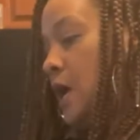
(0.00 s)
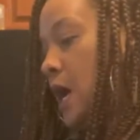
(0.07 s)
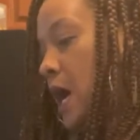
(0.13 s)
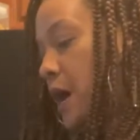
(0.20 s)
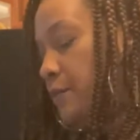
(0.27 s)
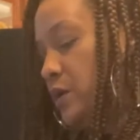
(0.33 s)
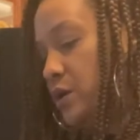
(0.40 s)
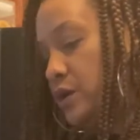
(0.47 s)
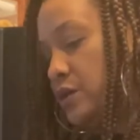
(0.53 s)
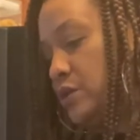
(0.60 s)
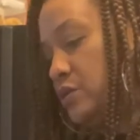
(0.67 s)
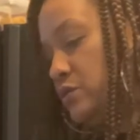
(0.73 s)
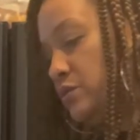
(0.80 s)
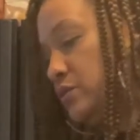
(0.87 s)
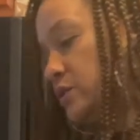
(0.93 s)
I'm gonna
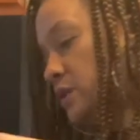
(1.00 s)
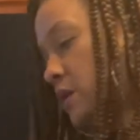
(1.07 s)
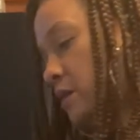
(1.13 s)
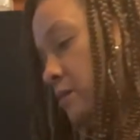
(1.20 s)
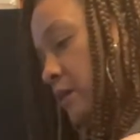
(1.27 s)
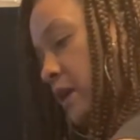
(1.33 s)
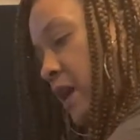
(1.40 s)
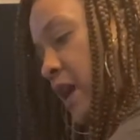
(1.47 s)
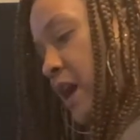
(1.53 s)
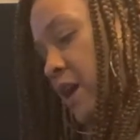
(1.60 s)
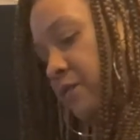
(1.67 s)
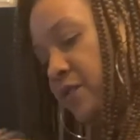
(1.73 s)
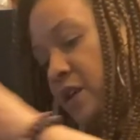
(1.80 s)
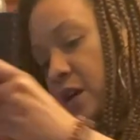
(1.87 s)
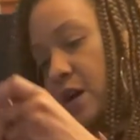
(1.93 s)
use about a
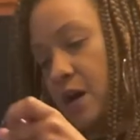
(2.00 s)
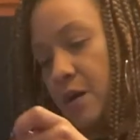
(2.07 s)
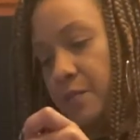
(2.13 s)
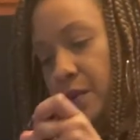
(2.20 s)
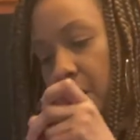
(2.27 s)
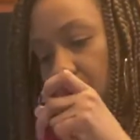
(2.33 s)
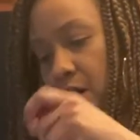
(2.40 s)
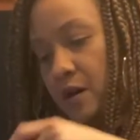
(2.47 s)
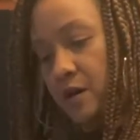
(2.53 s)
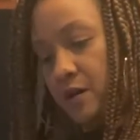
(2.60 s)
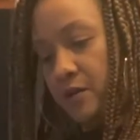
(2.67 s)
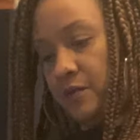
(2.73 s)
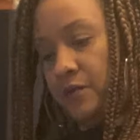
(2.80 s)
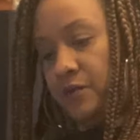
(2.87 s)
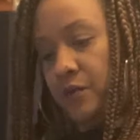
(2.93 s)
1/2 cup
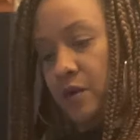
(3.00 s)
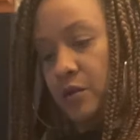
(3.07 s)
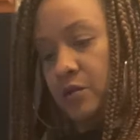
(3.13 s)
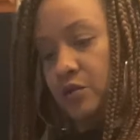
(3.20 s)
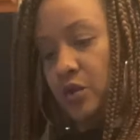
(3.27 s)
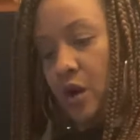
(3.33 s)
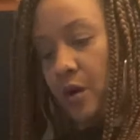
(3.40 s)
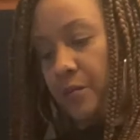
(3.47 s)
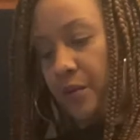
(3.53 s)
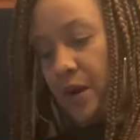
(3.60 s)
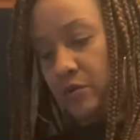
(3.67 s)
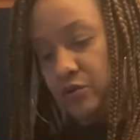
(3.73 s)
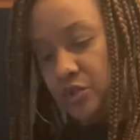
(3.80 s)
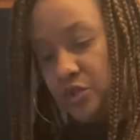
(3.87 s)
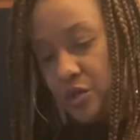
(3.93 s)
of dark
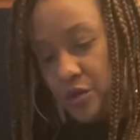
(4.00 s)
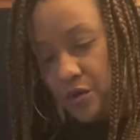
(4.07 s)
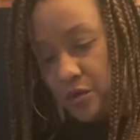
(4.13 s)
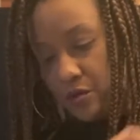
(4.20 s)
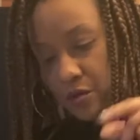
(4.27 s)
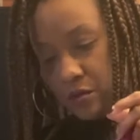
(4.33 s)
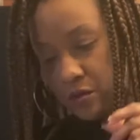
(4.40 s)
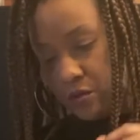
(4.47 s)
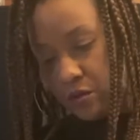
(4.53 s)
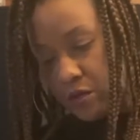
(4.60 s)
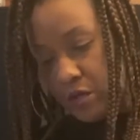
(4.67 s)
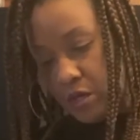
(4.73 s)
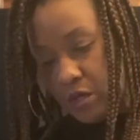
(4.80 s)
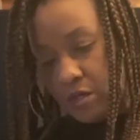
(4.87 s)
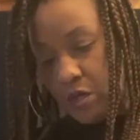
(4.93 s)
brown sugar.
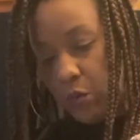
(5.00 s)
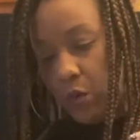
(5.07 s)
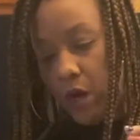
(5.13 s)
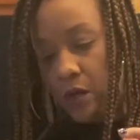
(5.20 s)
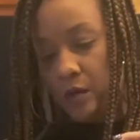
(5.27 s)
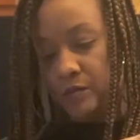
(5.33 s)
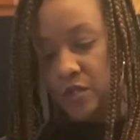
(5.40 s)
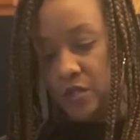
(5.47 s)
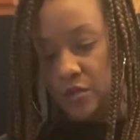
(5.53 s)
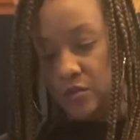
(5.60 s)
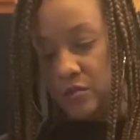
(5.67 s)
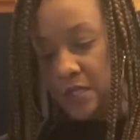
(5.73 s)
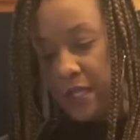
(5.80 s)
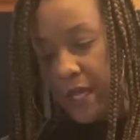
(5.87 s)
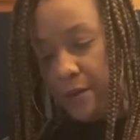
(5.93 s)
You're welcome to
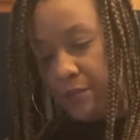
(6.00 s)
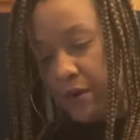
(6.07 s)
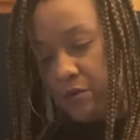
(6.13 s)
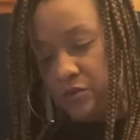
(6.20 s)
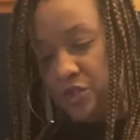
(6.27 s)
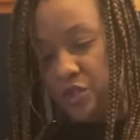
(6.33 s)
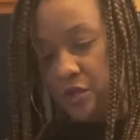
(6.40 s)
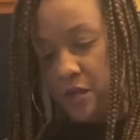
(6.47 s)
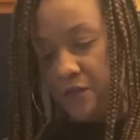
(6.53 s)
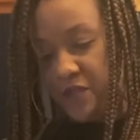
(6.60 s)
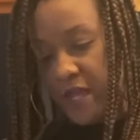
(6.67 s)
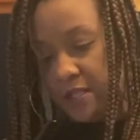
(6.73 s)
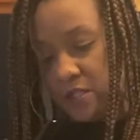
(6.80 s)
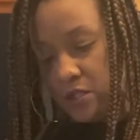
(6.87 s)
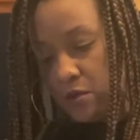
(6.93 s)
use light brown sugar if
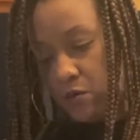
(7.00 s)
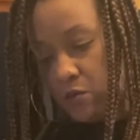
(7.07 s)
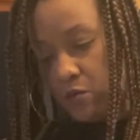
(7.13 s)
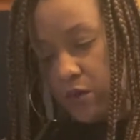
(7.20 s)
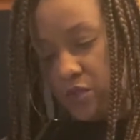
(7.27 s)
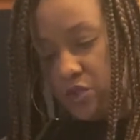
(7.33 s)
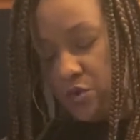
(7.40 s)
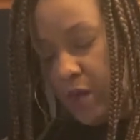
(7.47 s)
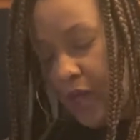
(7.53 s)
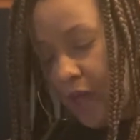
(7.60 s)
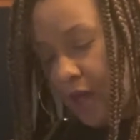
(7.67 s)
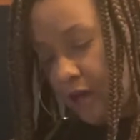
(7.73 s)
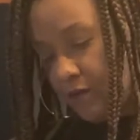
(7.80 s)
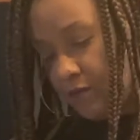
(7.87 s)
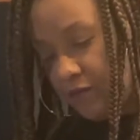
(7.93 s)
that's what you
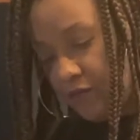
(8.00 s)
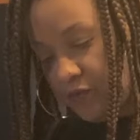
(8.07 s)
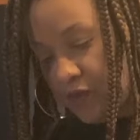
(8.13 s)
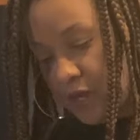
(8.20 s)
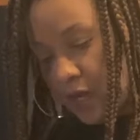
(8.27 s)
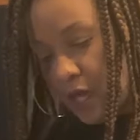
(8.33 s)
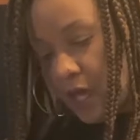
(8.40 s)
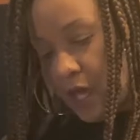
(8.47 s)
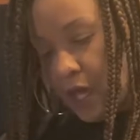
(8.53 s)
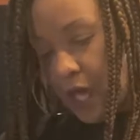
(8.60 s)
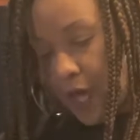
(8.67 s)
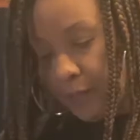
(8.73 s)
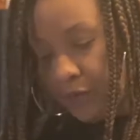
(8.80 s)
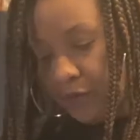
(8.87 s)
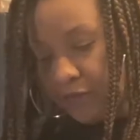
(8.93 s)
have.
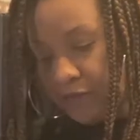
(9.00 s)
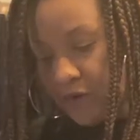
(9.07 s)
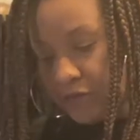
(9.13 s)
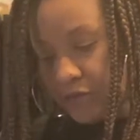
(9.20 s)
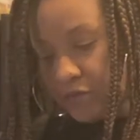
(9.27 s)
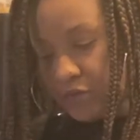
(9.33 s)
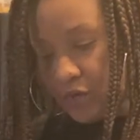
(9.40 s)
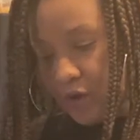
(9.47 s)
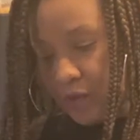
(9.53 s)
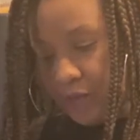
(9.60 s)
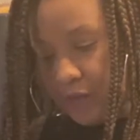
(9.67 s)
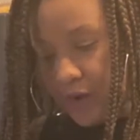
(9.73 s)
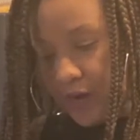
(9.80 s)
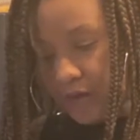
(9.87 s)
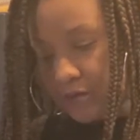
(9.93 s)
I prefer the dark
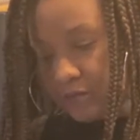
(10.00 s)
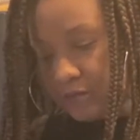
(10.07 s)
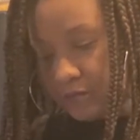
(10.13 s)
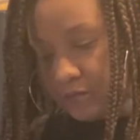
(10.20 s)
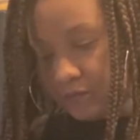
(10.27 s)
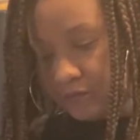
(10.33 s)
brown.